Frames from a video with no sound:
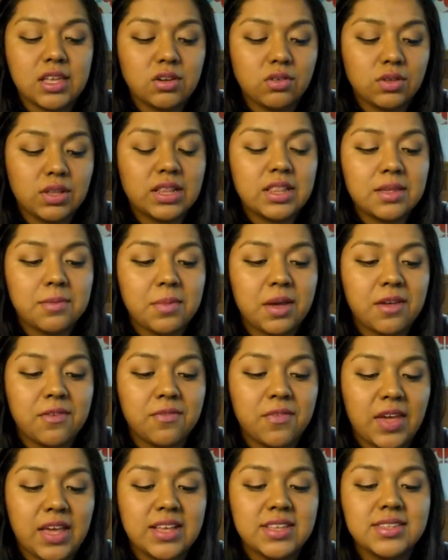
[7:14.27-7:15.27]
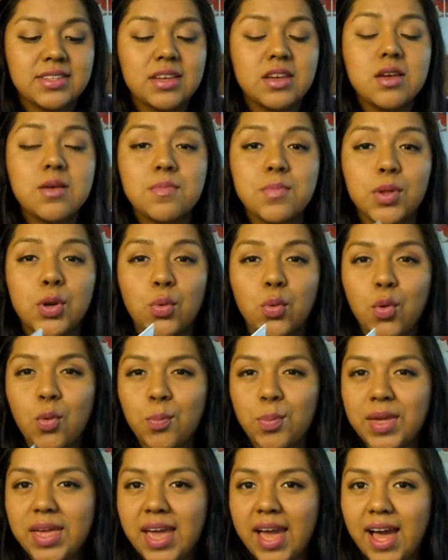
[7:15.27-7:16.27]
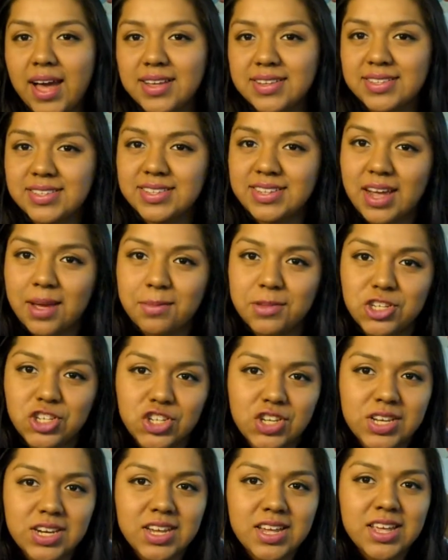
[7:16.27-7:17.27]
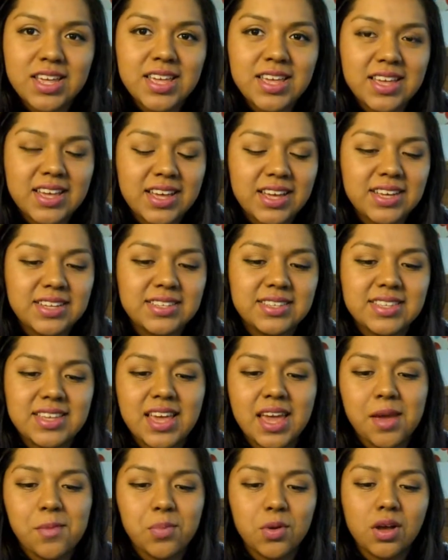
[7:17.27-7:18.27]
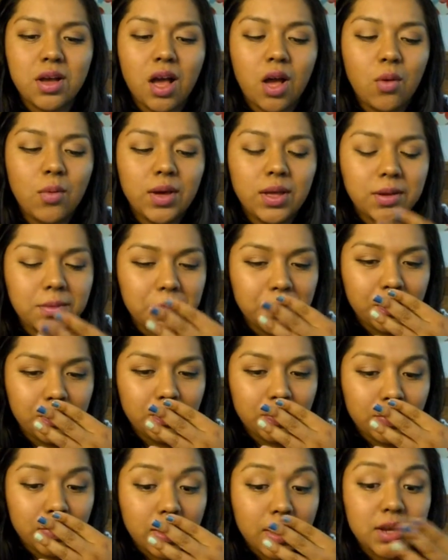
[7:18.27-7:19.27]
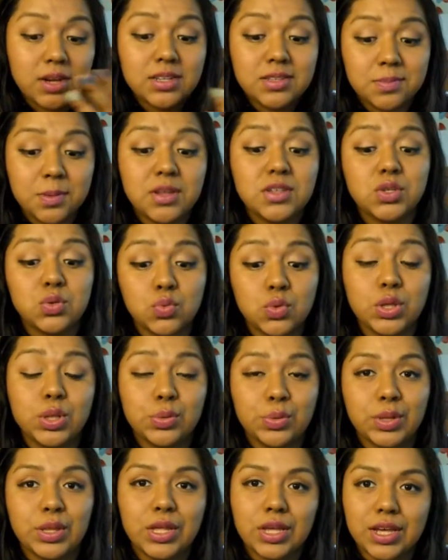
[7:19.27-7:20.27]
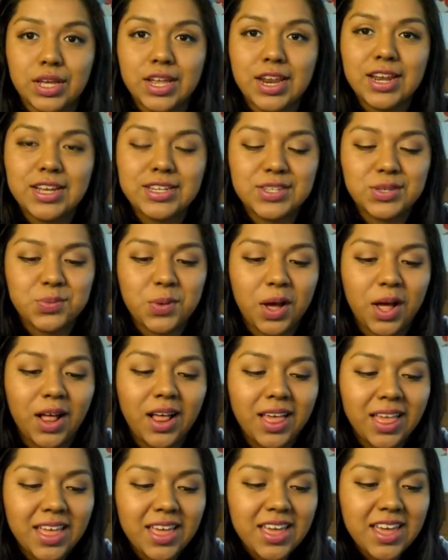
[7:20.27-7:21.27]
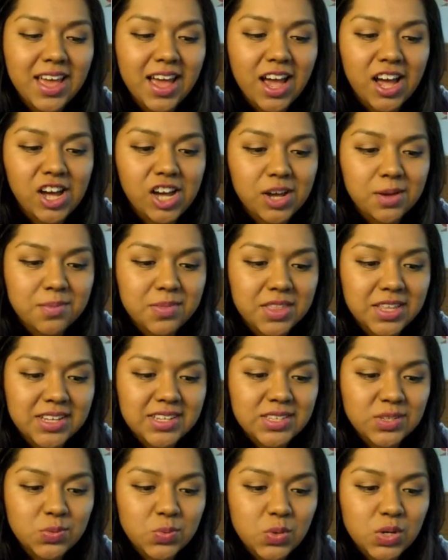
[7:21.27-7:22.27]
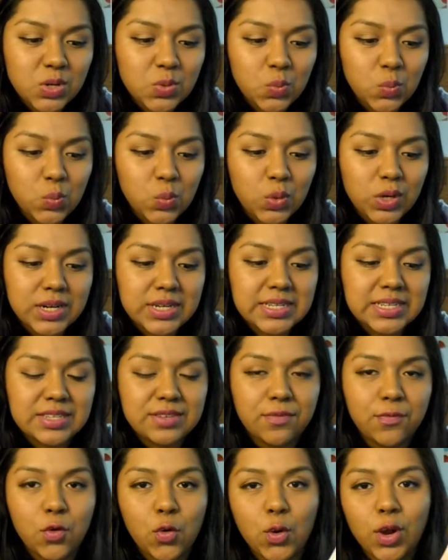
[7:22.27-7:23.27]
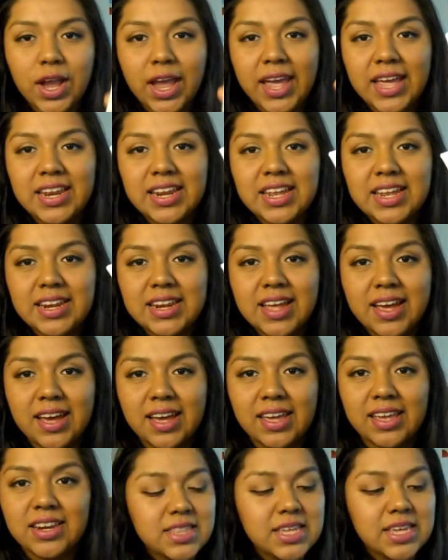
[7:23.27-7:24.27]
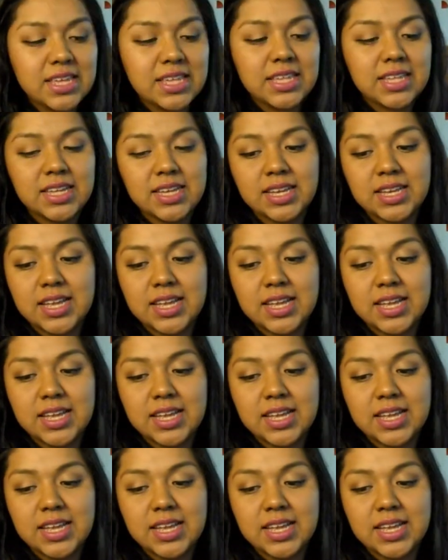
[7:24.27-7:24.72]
clean my face, but it won't be as damaging as the apricot one, and it smells really good as well. This one was $4.89. The